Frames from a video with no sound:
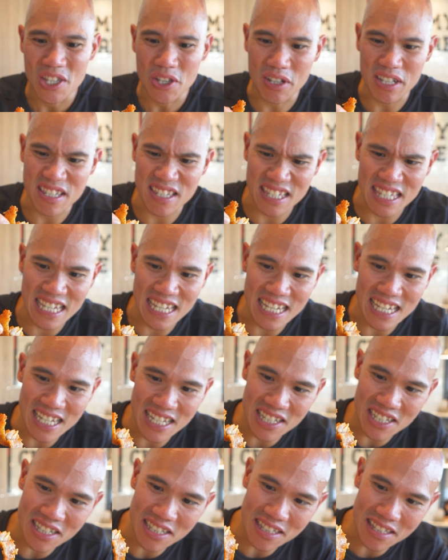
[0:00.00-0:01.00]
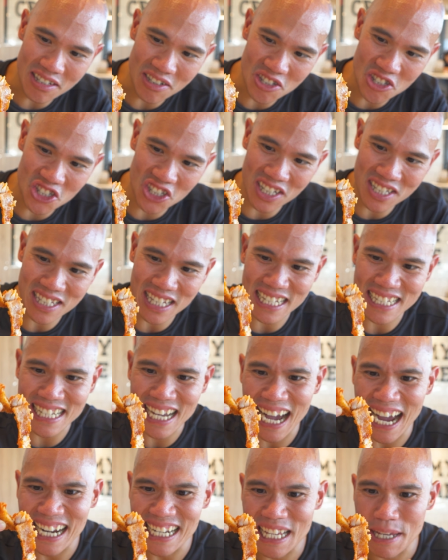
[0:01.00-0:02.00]
You can see there's just a
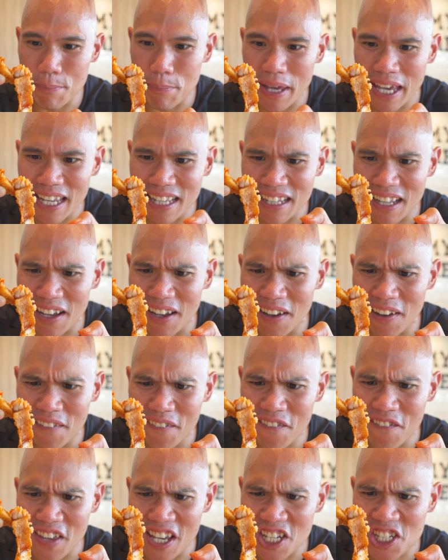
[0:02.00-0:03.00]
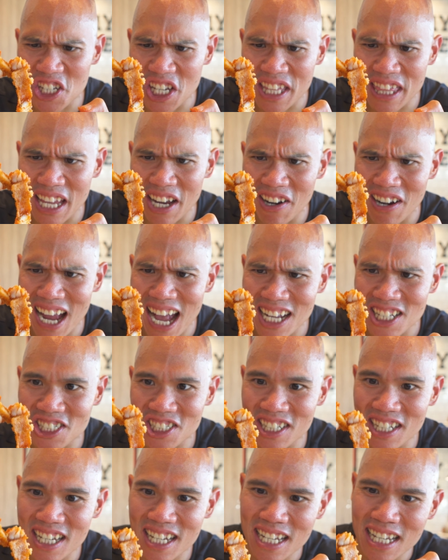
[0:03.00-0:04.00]
tiny bit of fish in there
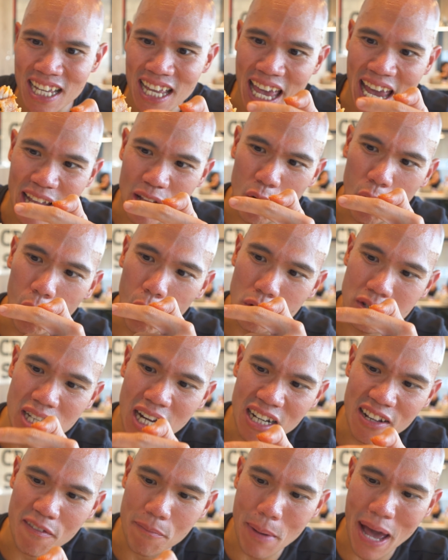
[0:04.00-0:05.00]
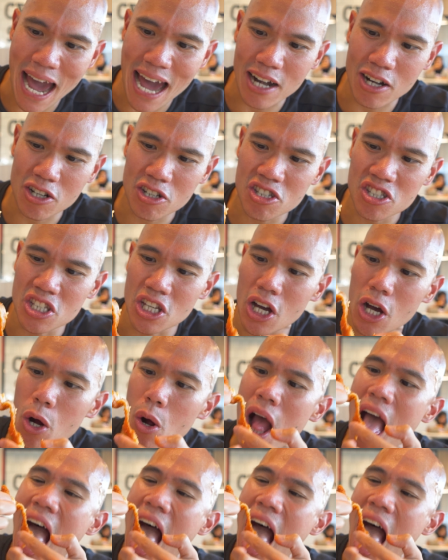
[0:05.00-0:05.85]
actually, and a whole ton of batter, so.